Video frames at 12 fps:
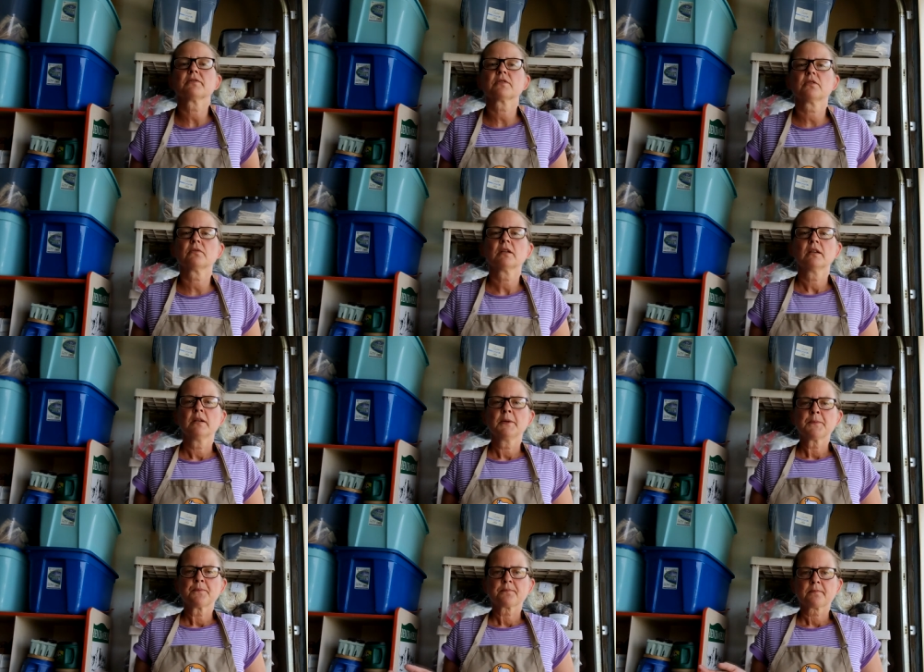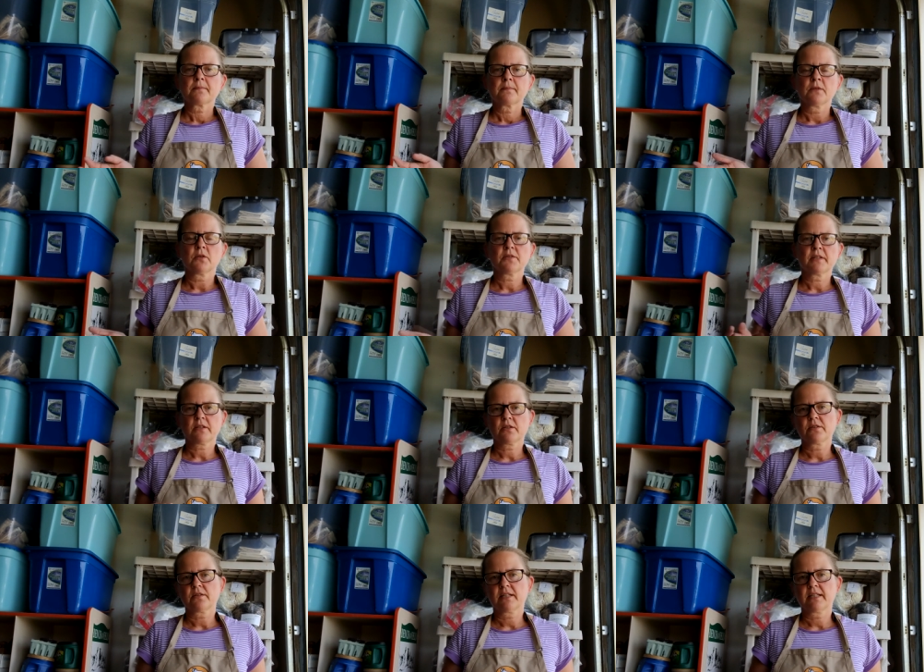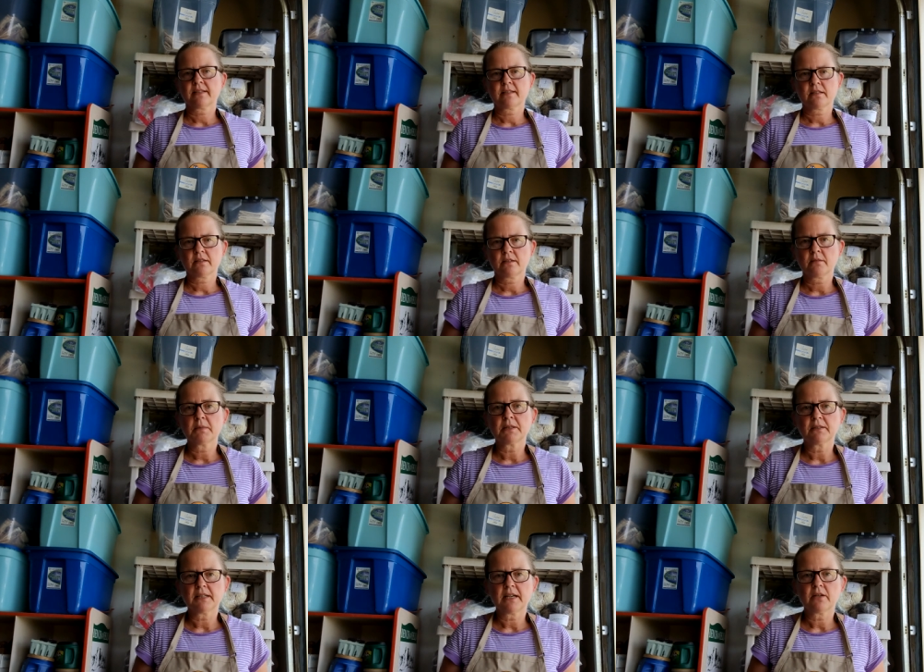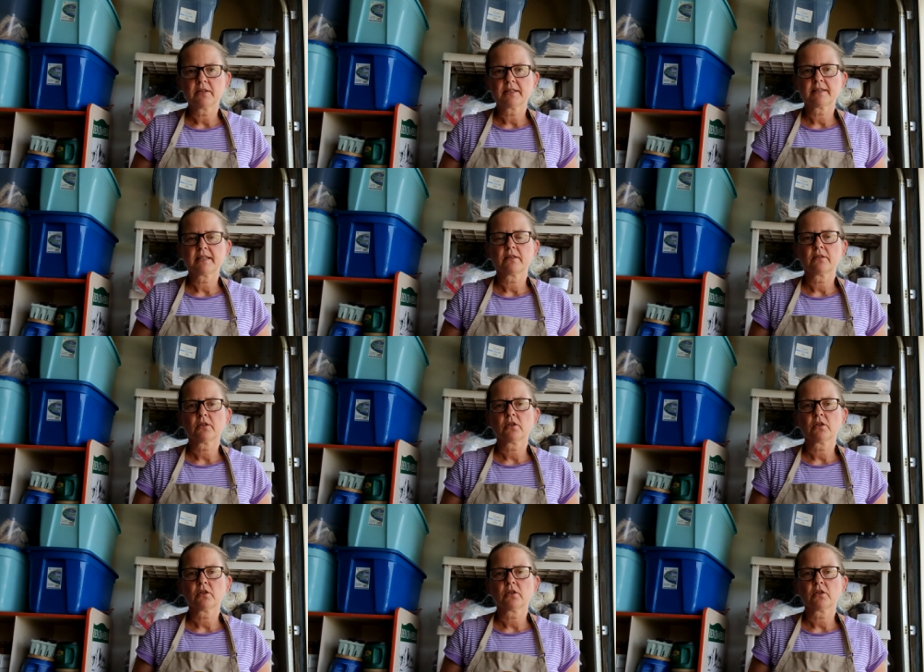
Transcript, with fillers: So those sections are getting sent to the mill now as either